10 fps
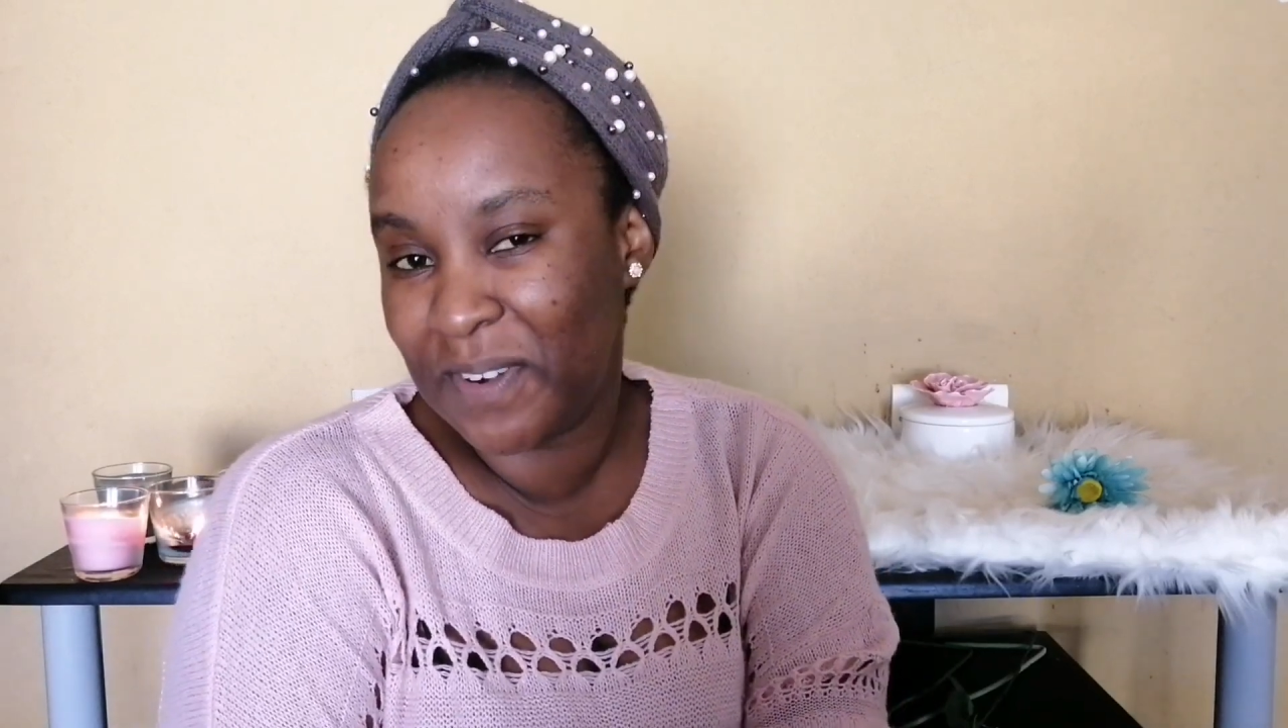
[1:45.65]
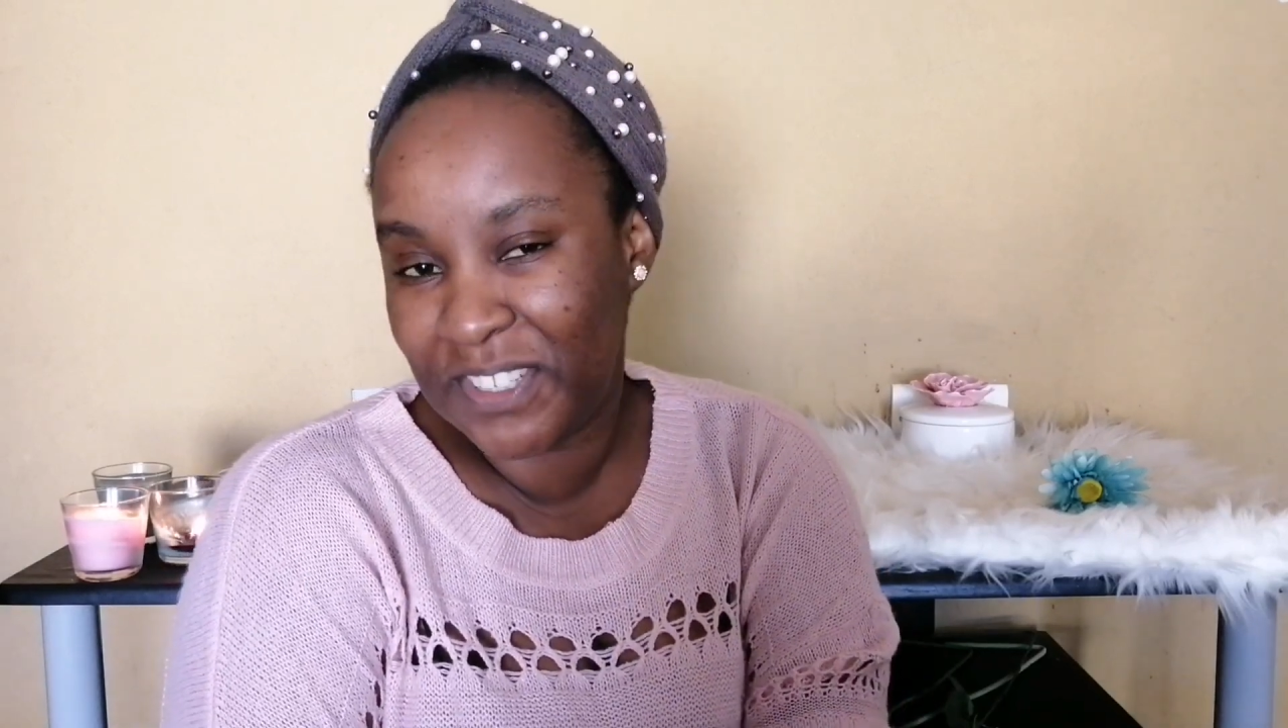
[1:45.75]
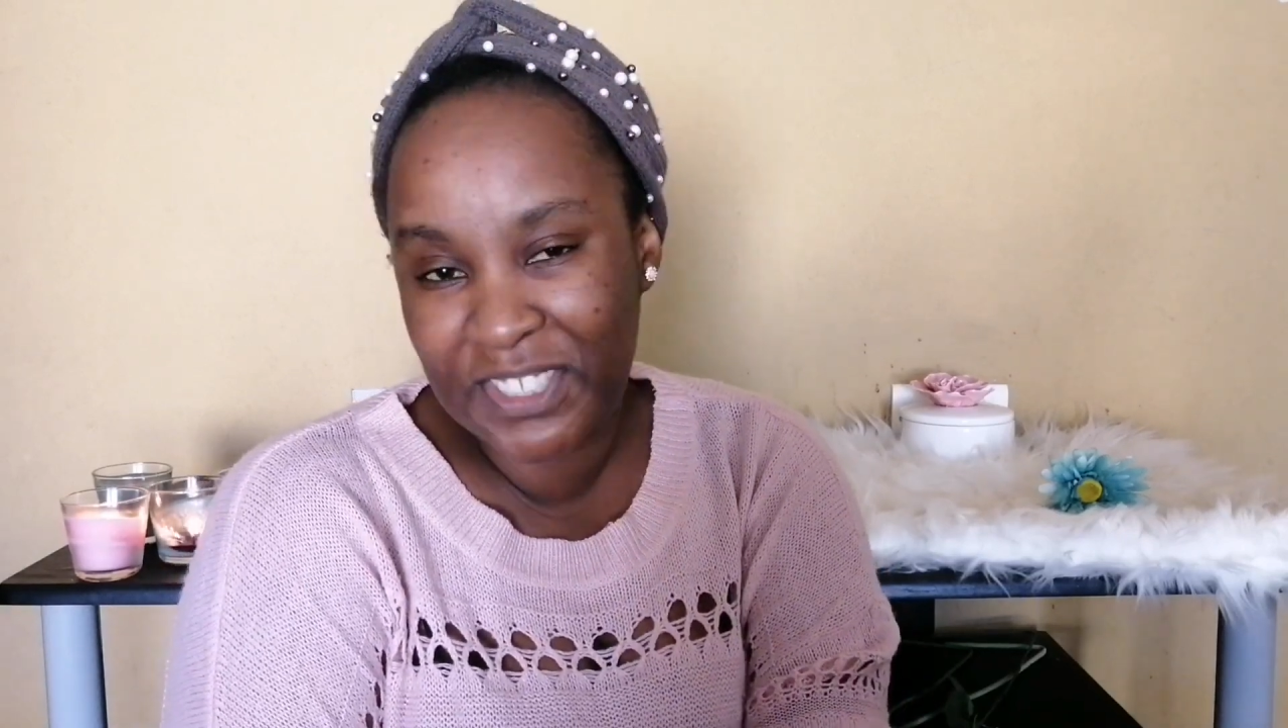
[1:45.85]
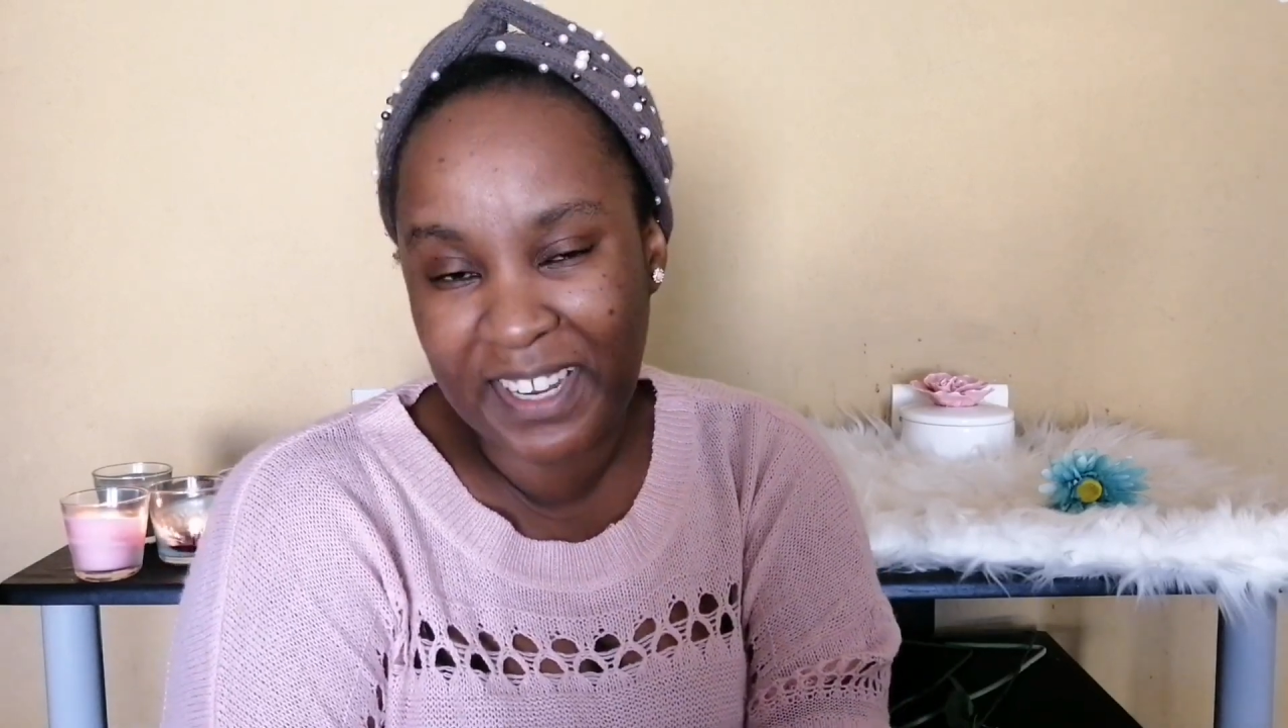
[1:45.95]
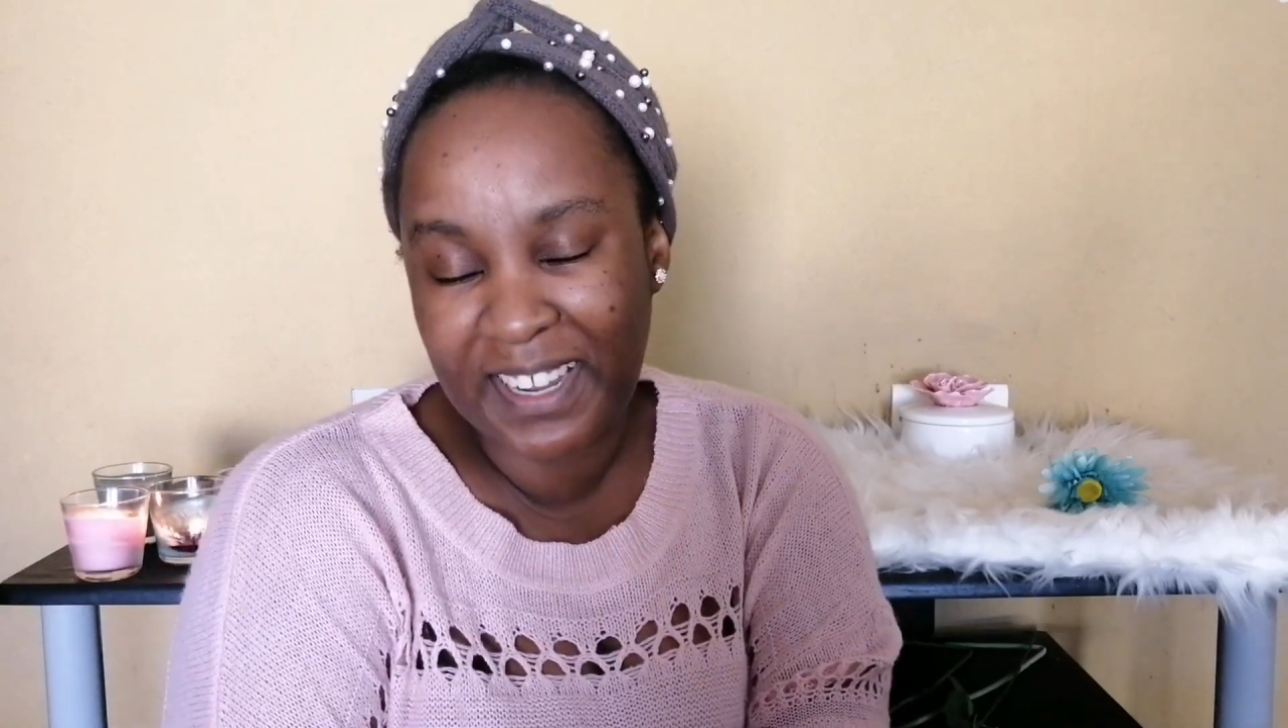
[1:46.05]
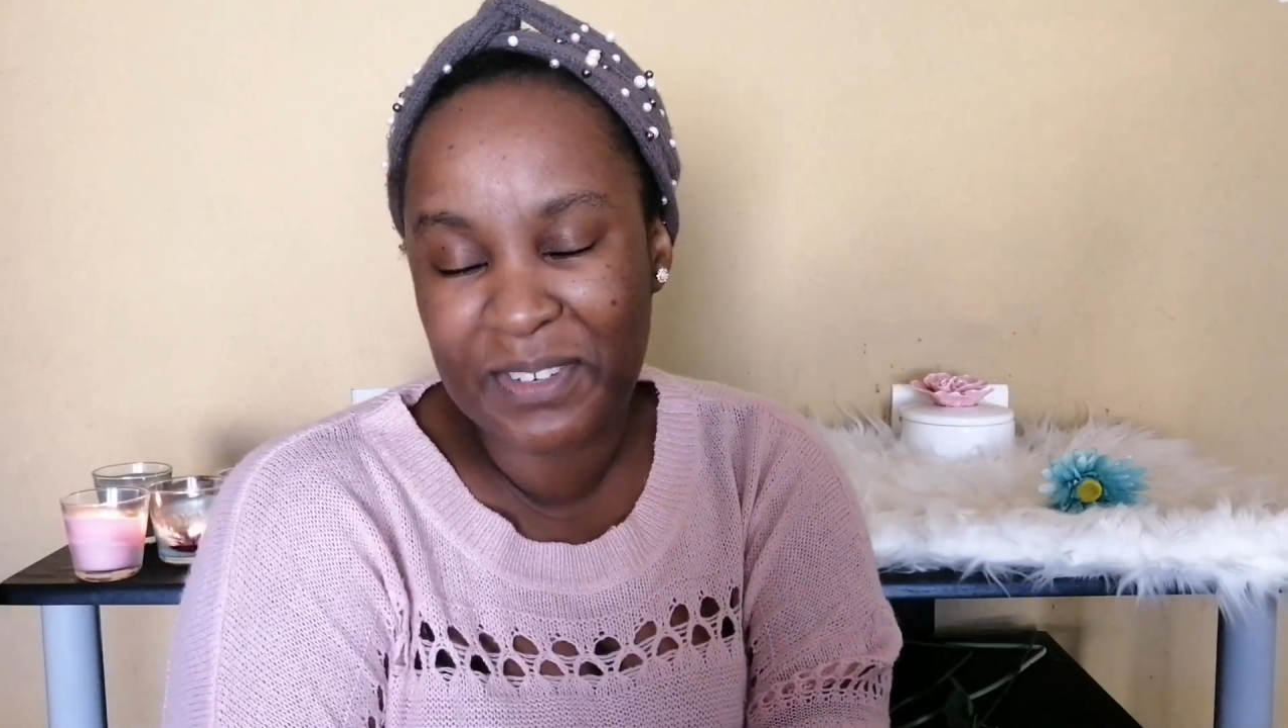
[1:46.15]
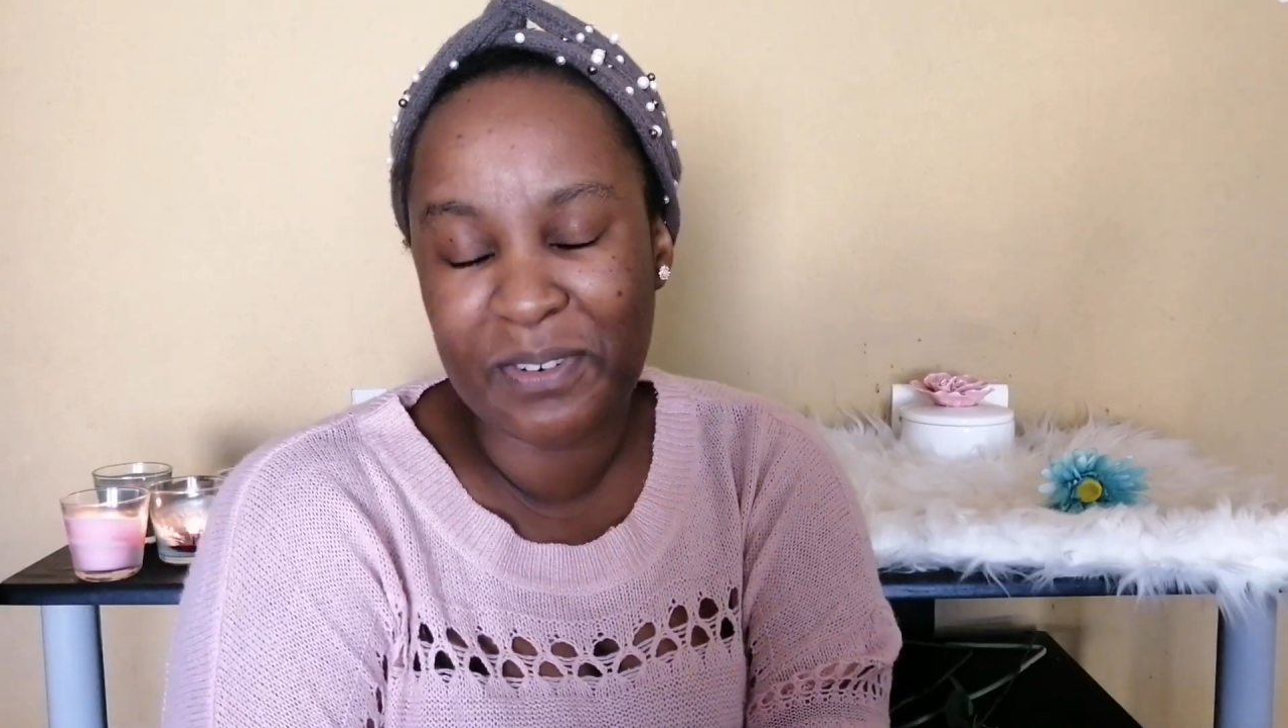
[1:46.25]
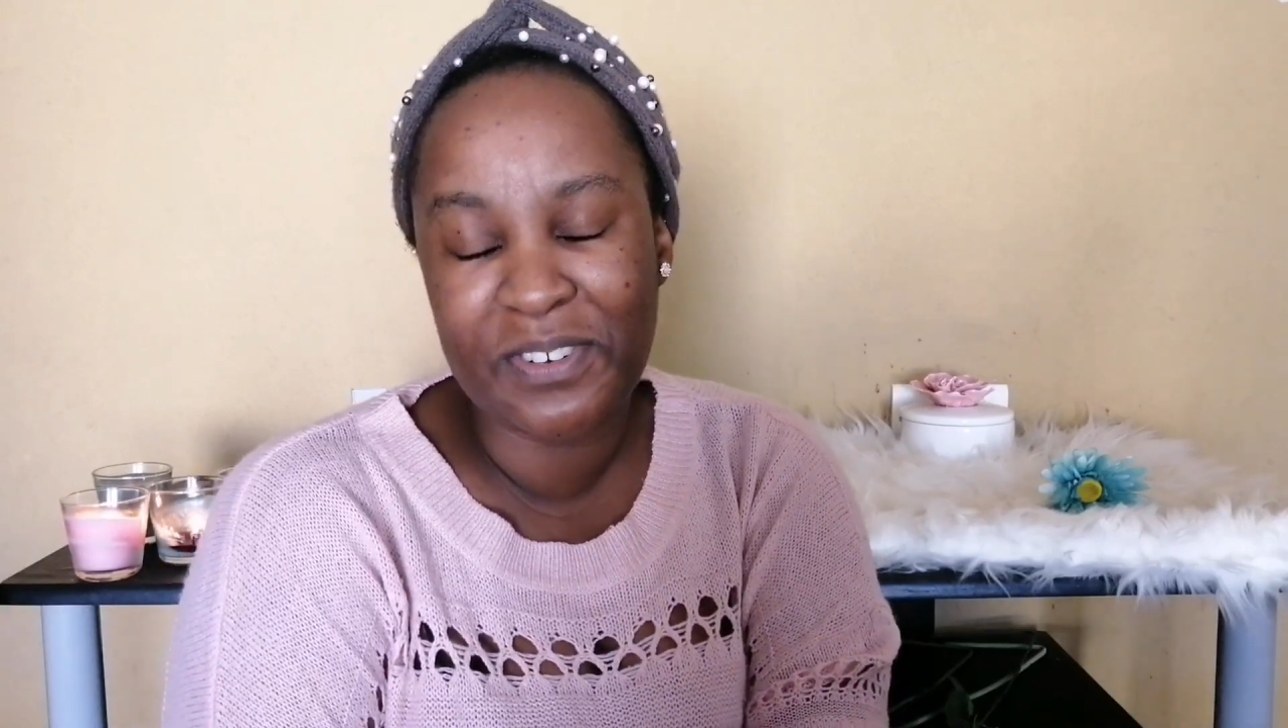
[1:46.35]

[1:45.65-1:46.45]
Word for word: wouldn't change